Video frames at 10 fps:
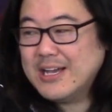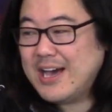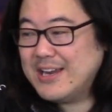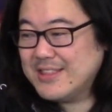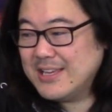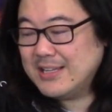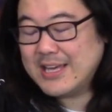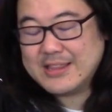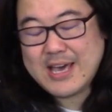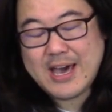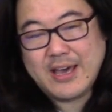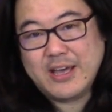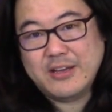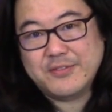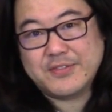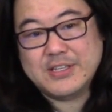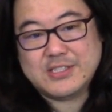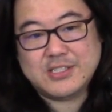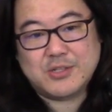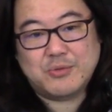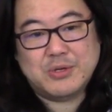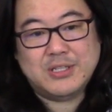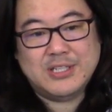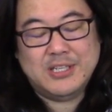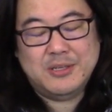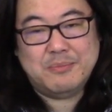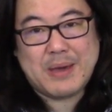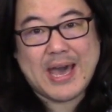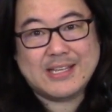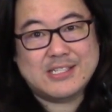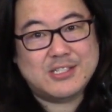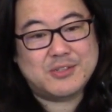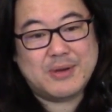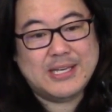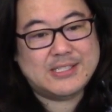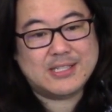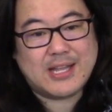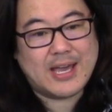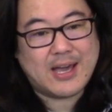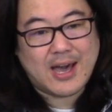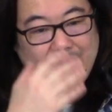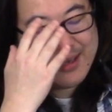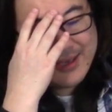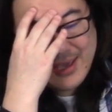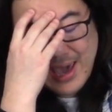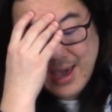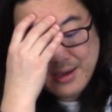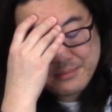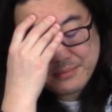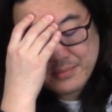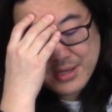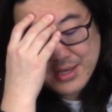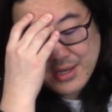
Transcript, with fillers: kind of thing like that. And if this is a really bad situation, like I am